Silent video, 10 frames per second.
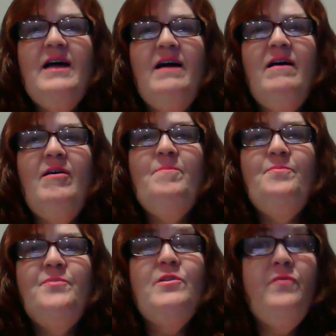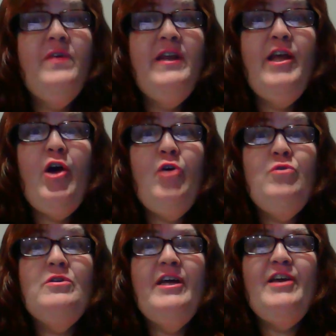to the video
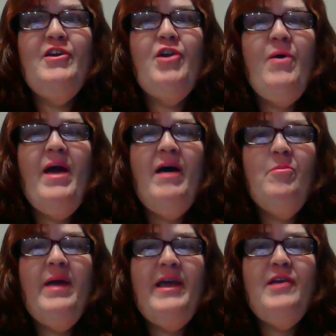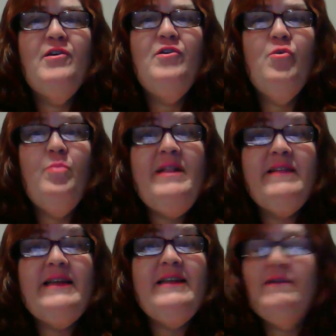to let you know how to bake your
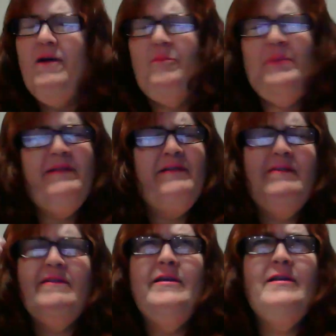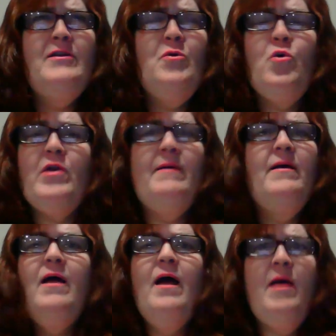biscuit. Not biscuits. Good Lord,
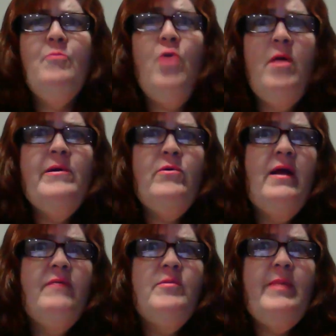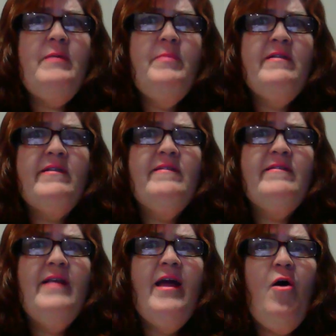I'm probably going to have to make biscuits
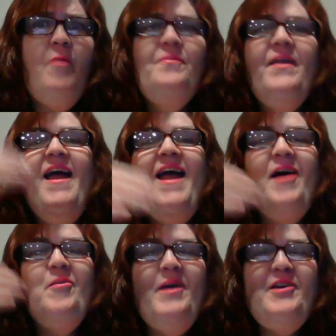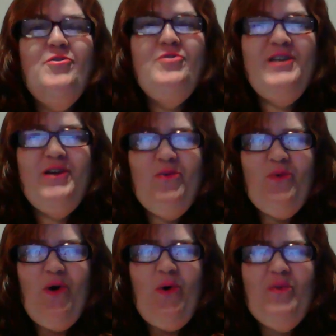now. How to make your dinner
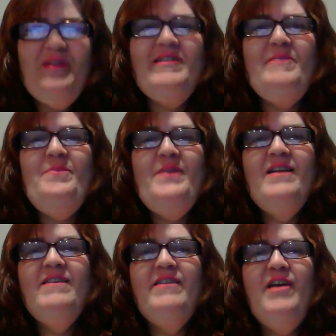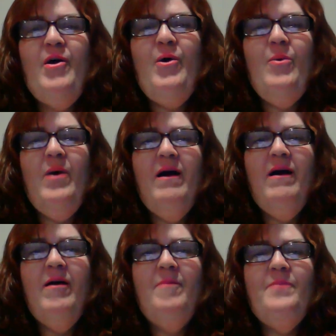rolls. So
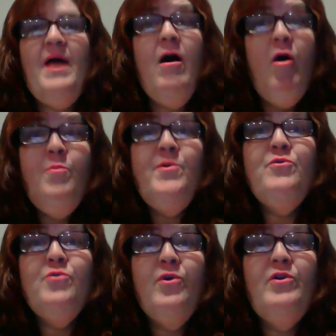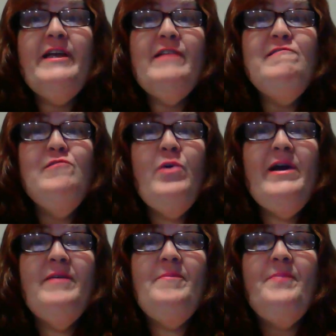I hope you truly
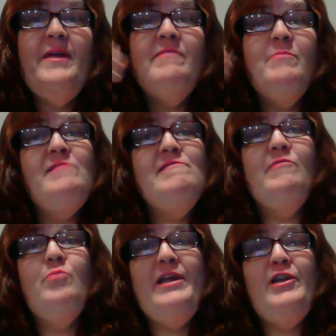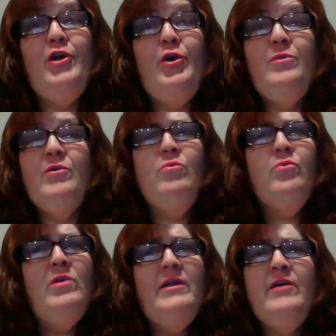enjoy them as much as we do. They're
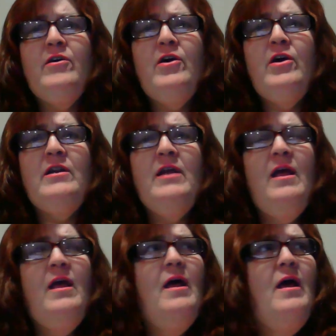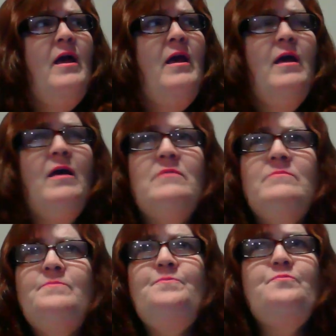really good,
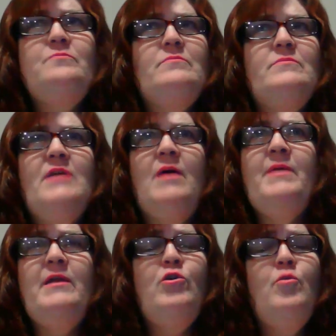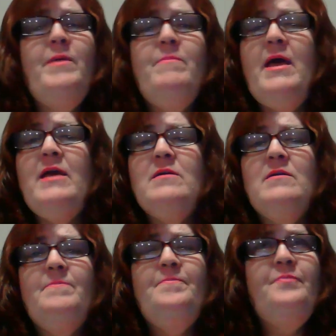and I mean you'll be making
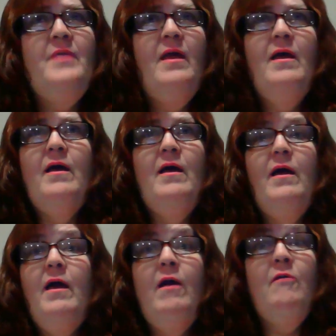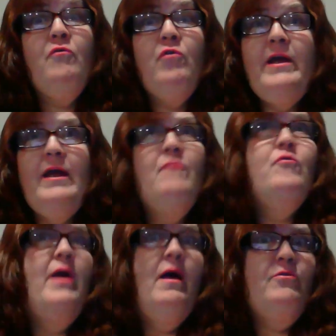them every
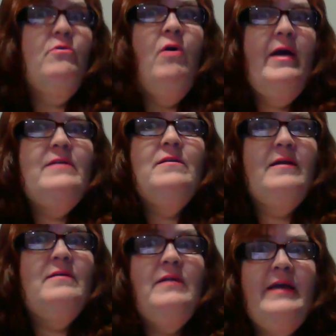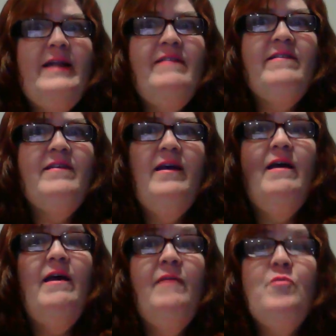other night at least.
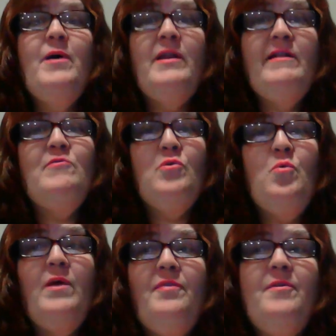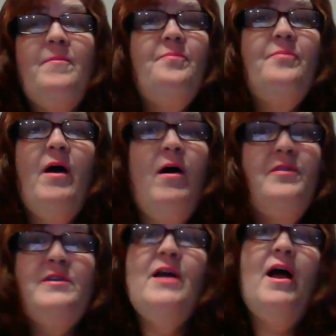Everybody's going to want them all
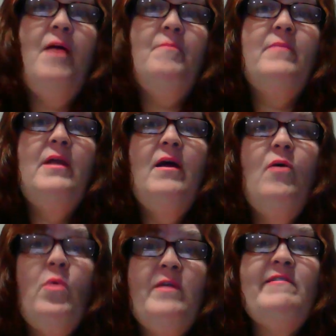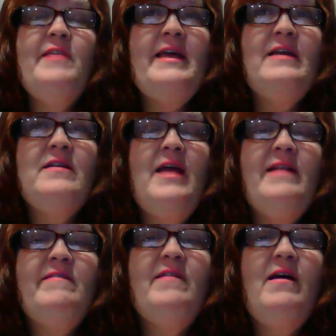the time once they get a
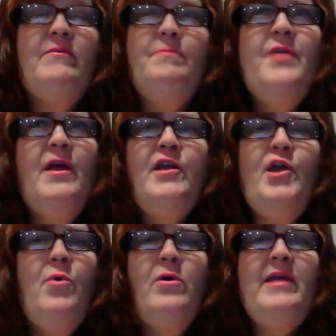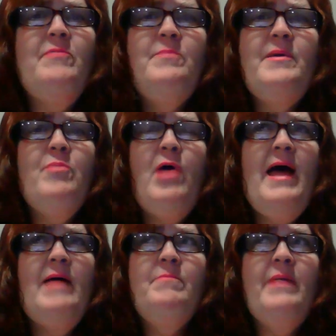taste of them. You won't even be
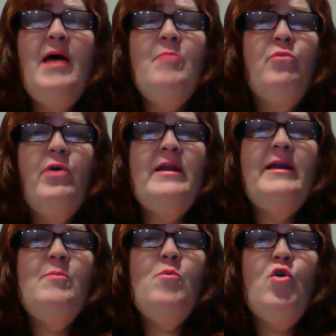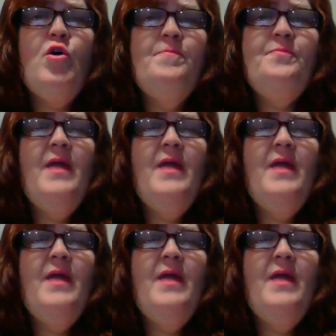buying bread anymore.